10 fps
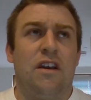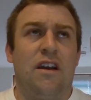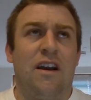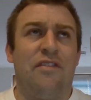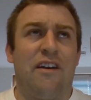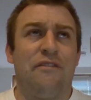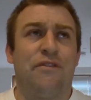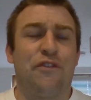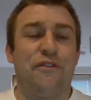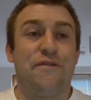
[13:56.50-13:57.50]
I have that
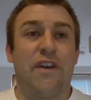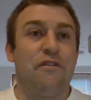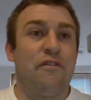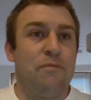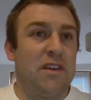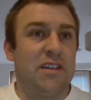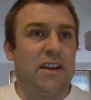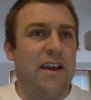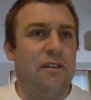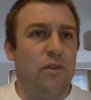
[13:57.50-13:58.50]
sort of fear of
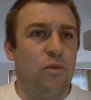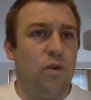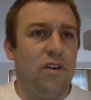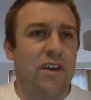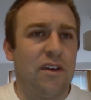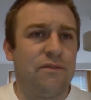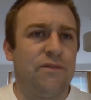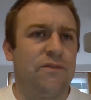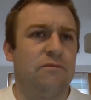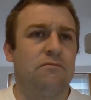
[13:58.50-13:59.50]
missing out with work.
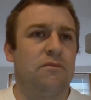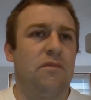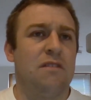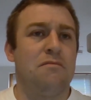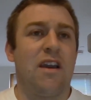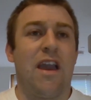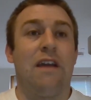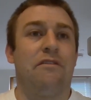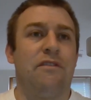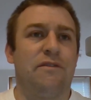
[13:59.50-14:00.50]
If in my
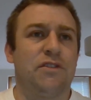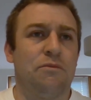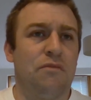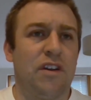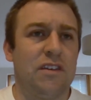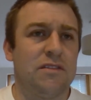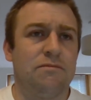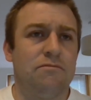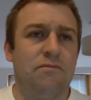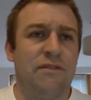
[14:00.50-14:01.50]
area,
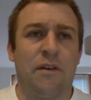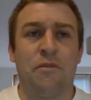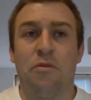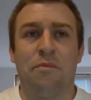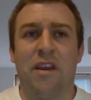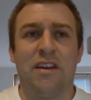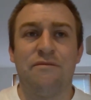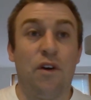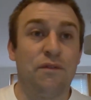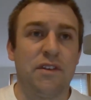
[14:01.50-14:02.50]
if I'm not being
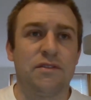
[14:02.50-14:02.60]
involved in